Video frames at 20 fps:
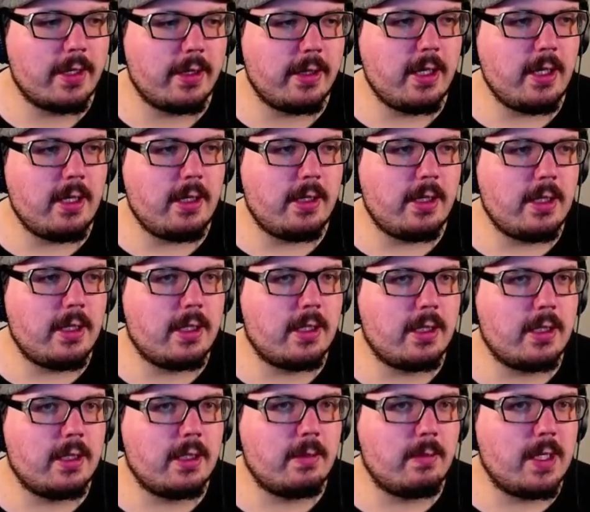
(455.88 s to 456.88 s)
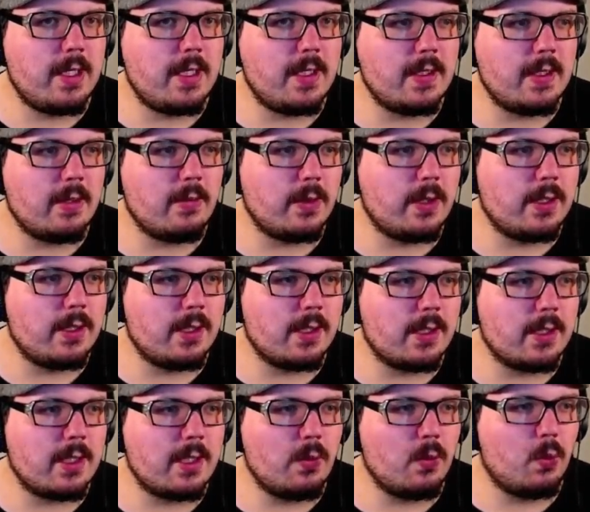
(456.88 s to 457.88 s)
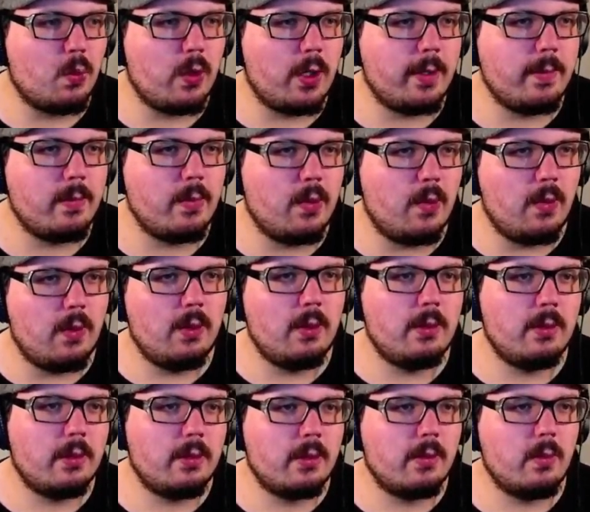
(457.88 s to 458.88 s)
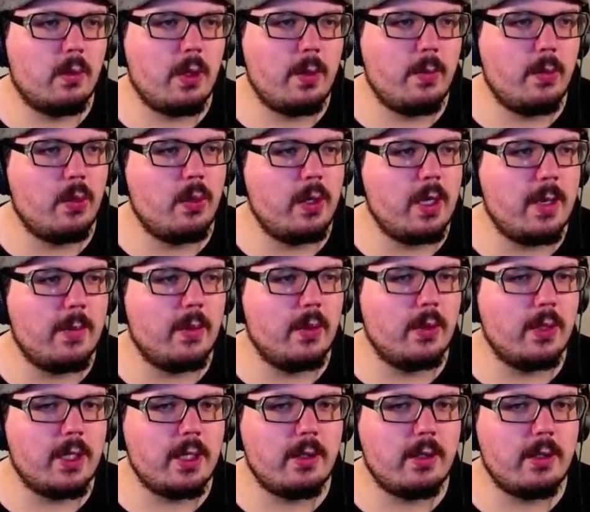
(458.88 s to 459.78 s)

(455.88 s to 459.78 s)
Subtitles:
think this means that we just need one more. One more Ebo nut.